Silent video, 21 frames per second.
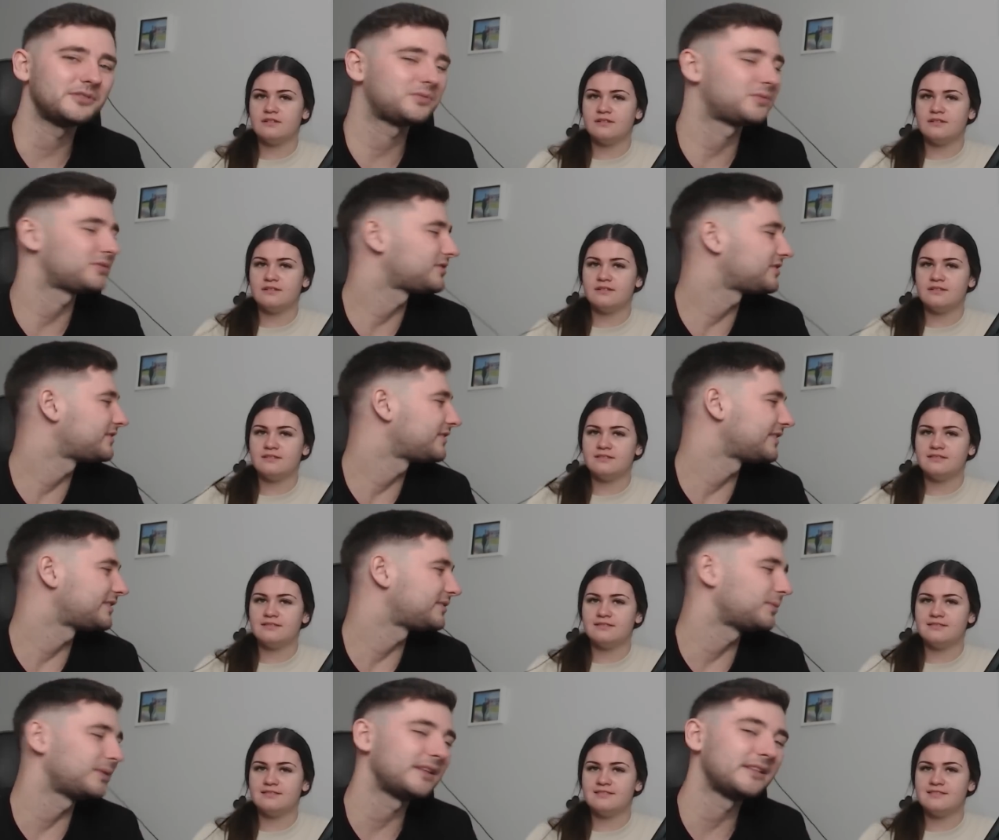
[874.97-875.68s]
Speaker 1: watch it.
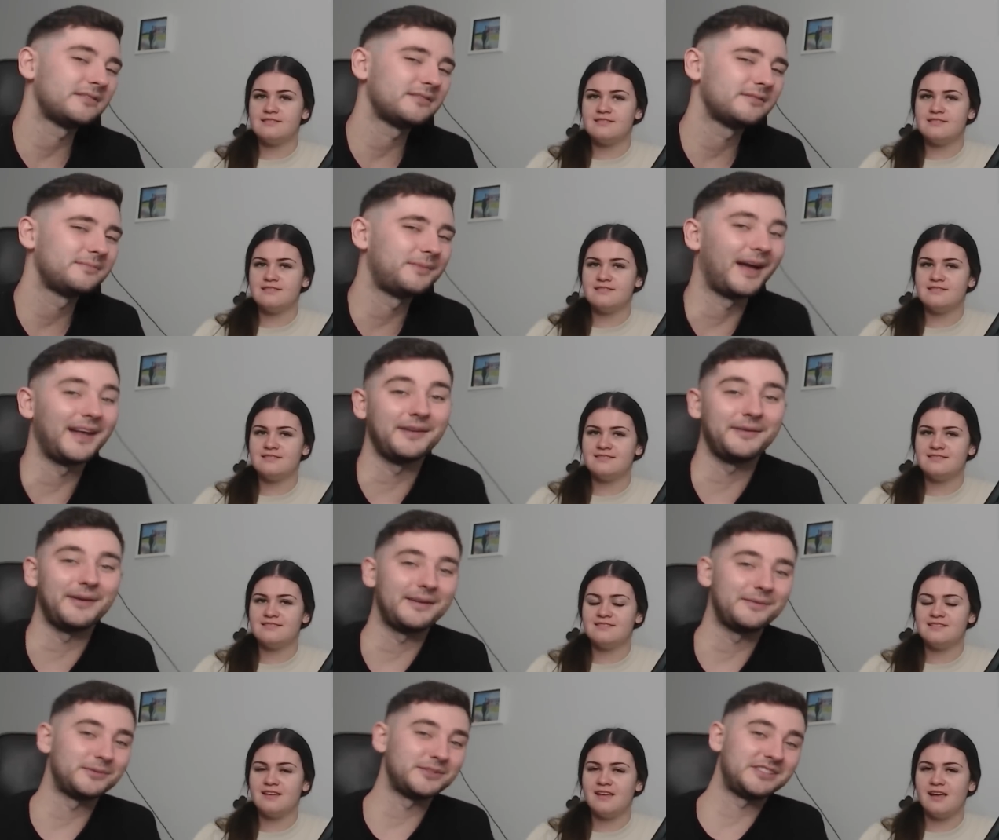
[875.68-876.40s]
It's weird. But
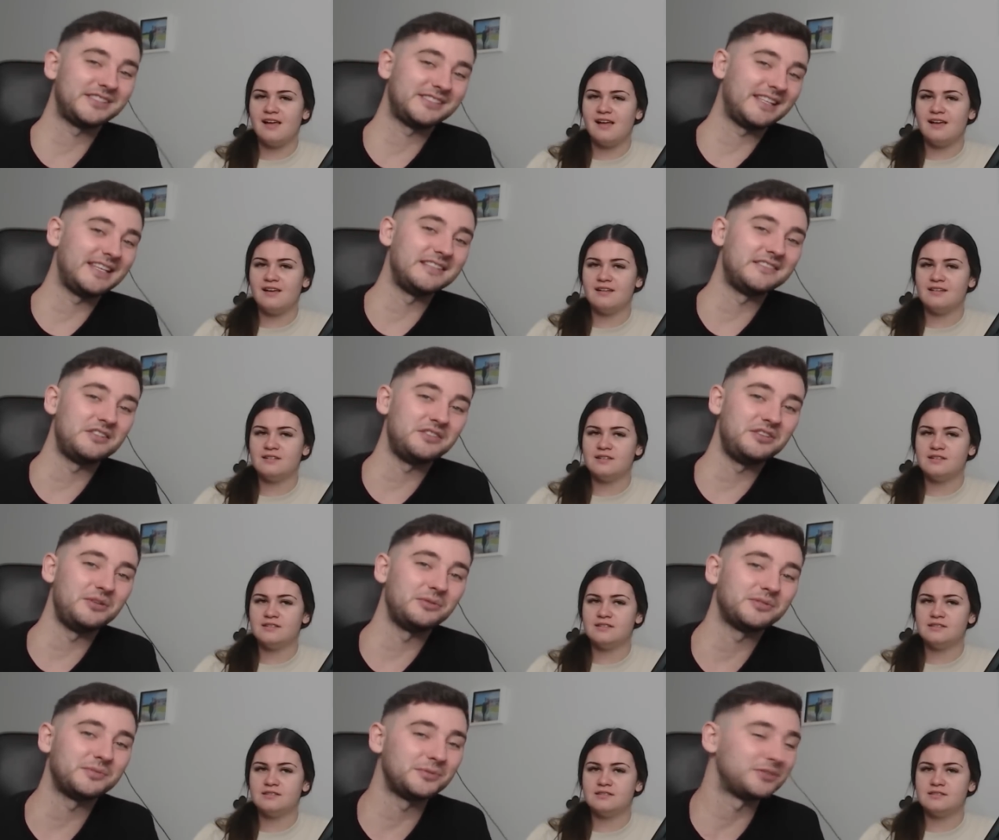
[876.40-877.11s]
anyway, we're just
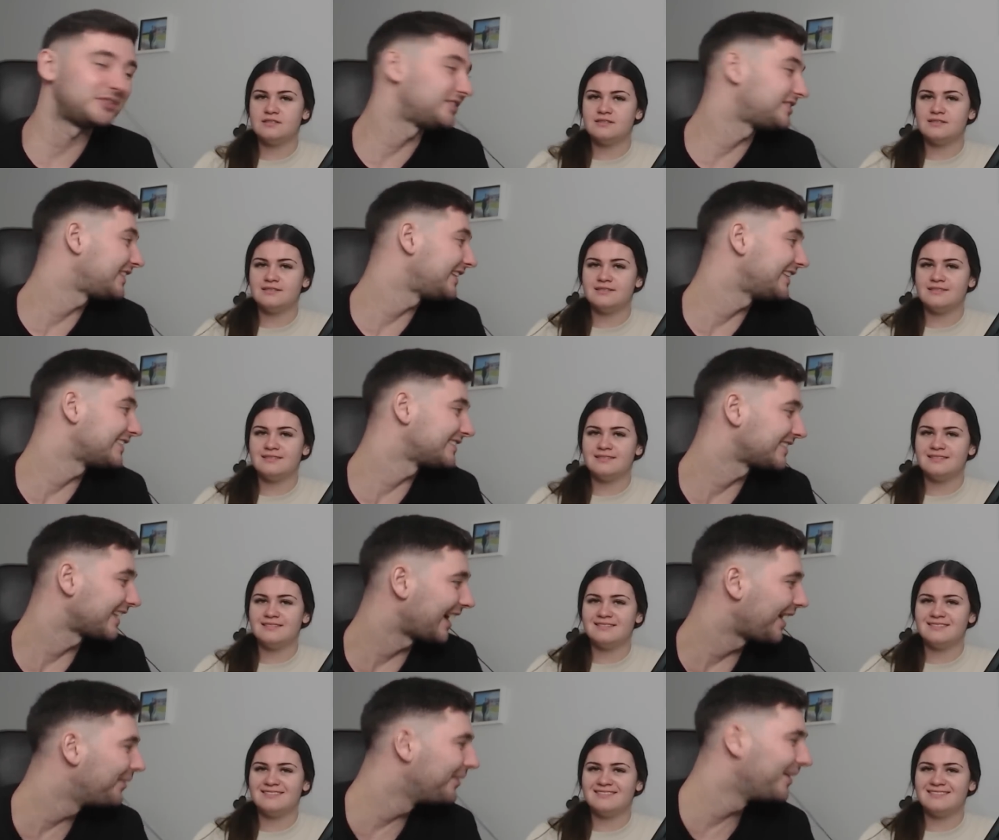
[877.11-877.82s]
teasing you as much as he is now.